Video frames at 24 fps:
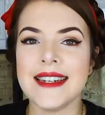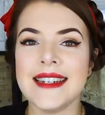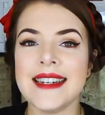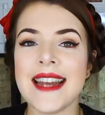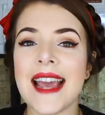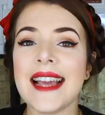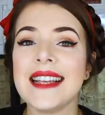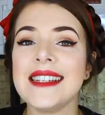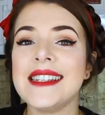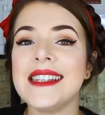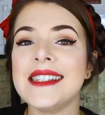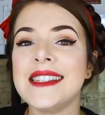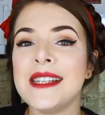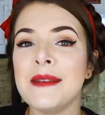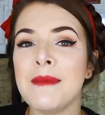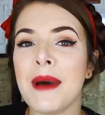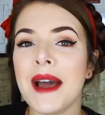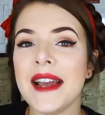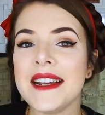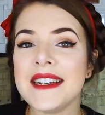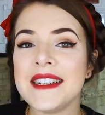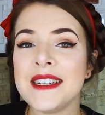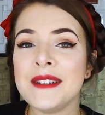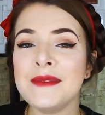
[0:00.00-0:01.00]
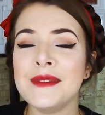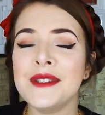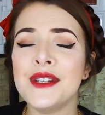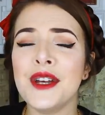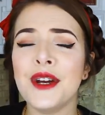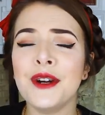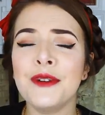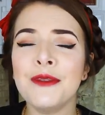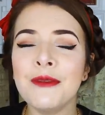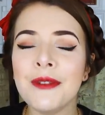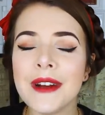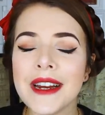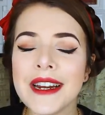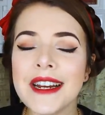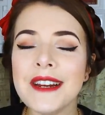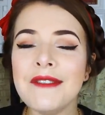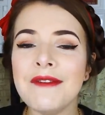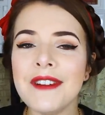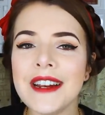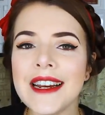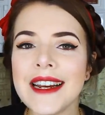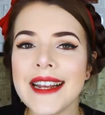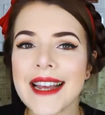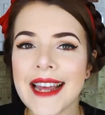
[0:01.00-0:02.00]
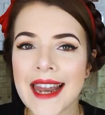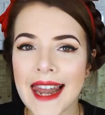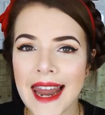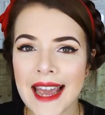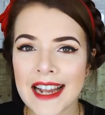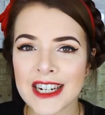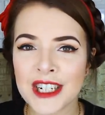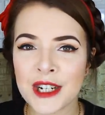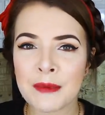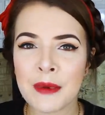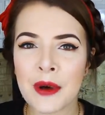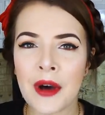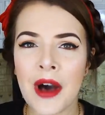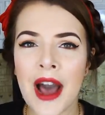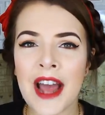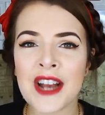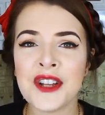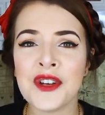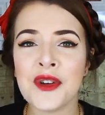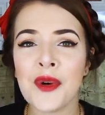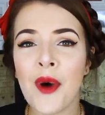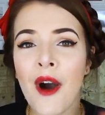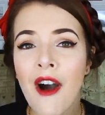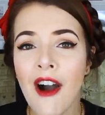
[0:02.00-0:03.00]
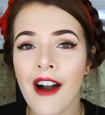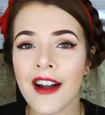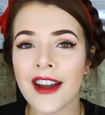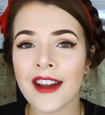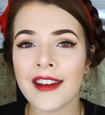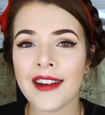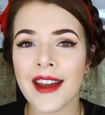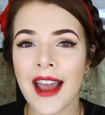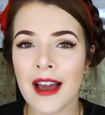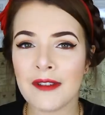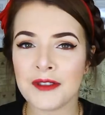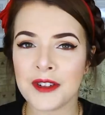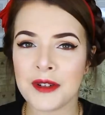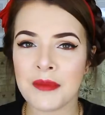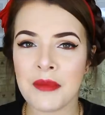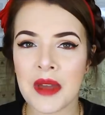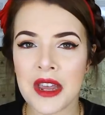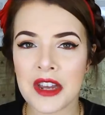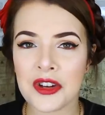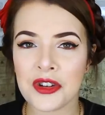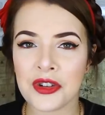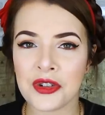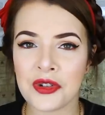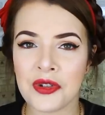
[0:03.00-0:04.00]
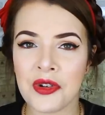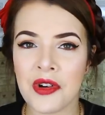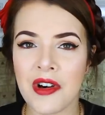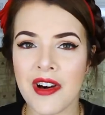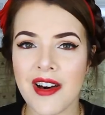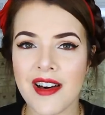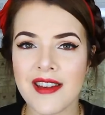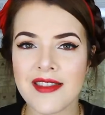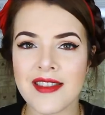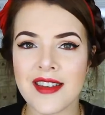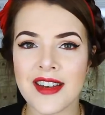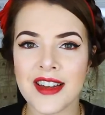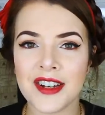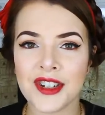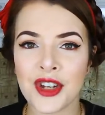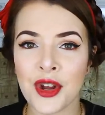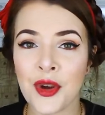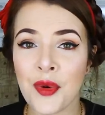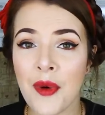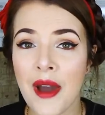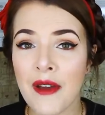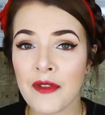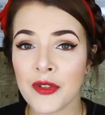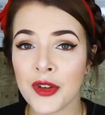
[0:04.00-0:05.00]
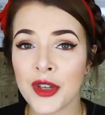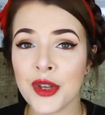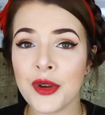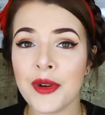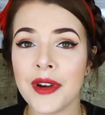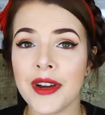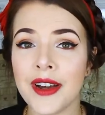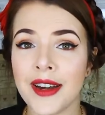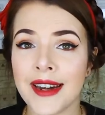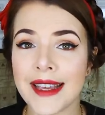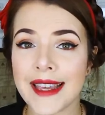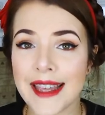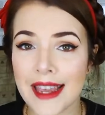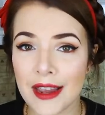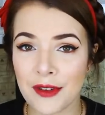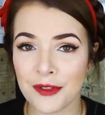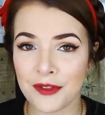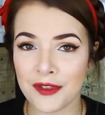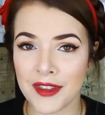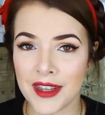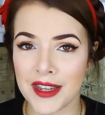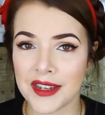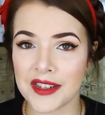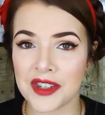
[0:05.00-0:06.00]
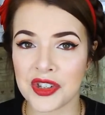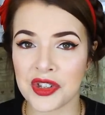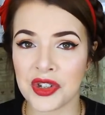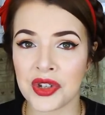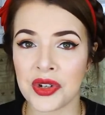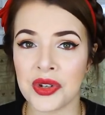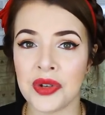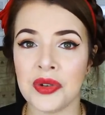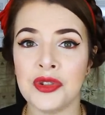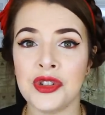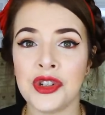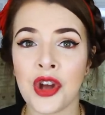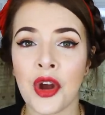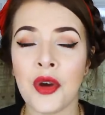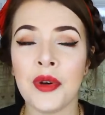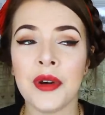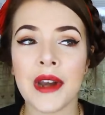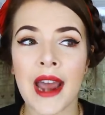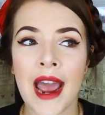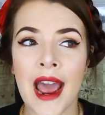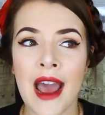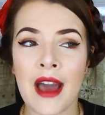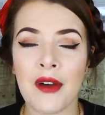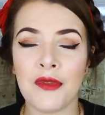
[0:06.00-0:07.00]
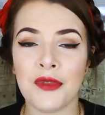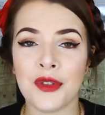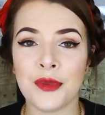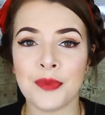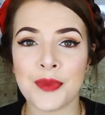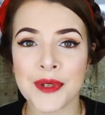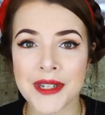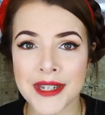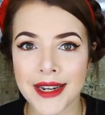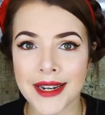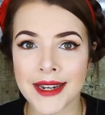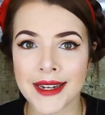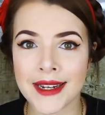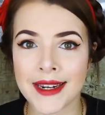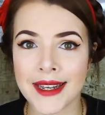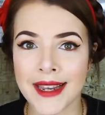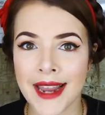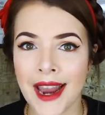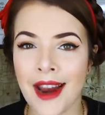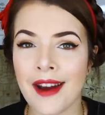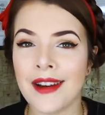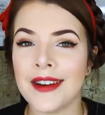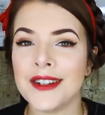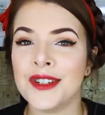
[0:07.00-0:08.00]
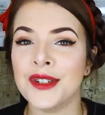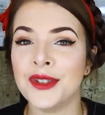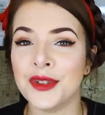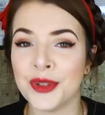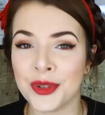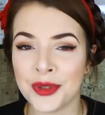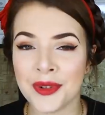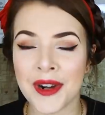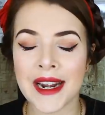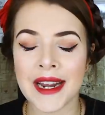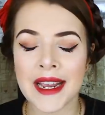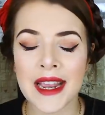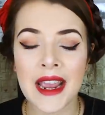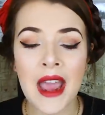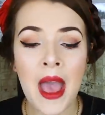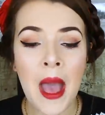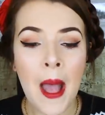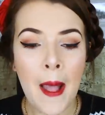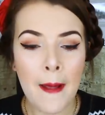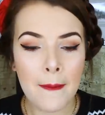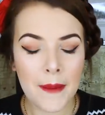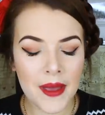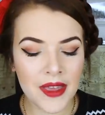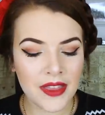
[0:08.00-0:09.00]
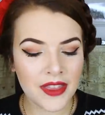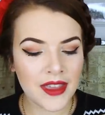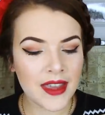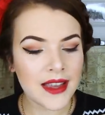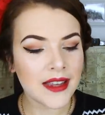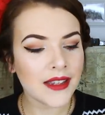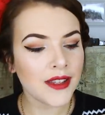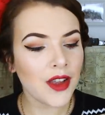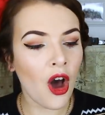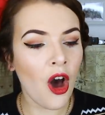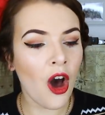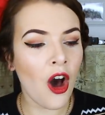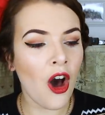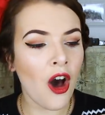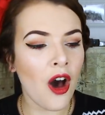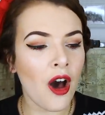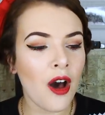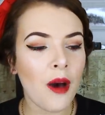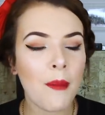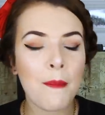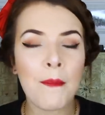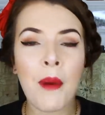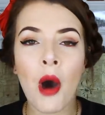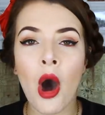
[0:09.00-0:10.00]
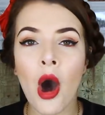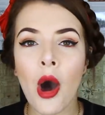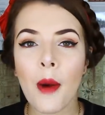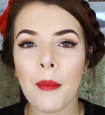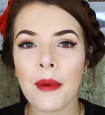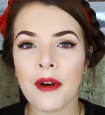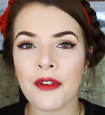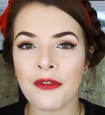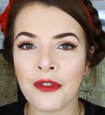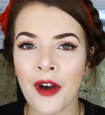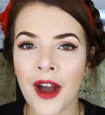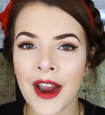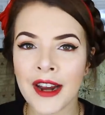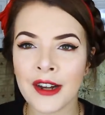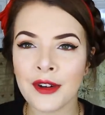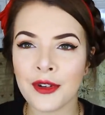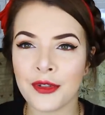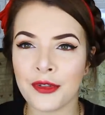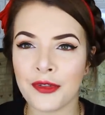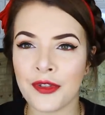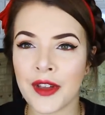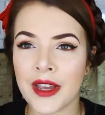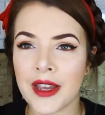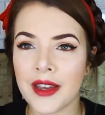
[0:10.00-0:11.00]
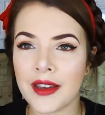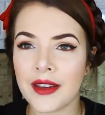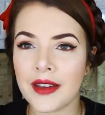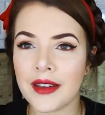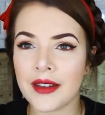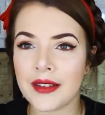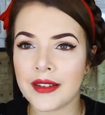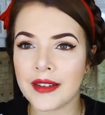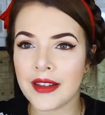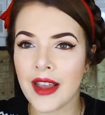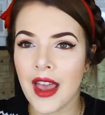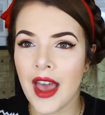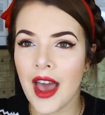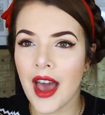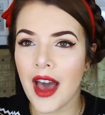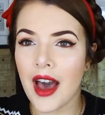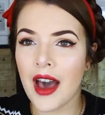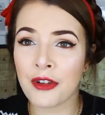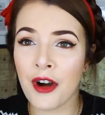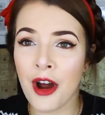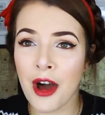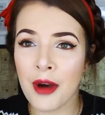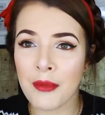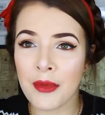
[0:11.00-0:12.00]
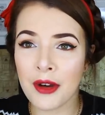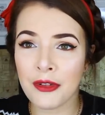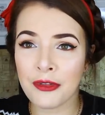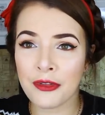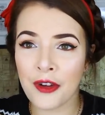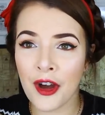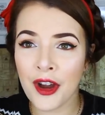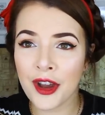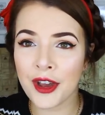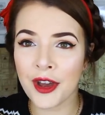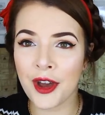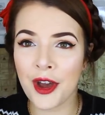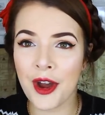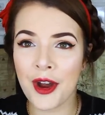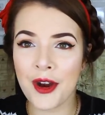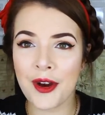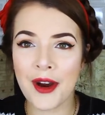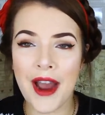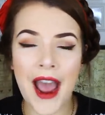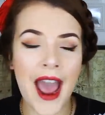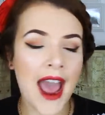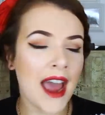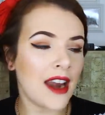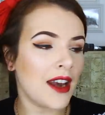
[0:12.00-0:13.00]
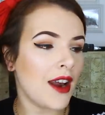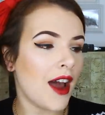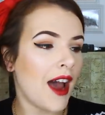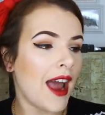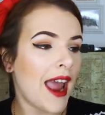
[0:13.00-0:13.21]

Next are some items that are really, really collectible, and you are going to have to make sure that whoever you're going to gift these to don't have the particular characters already, but these are pop vinyl figures from Funko, and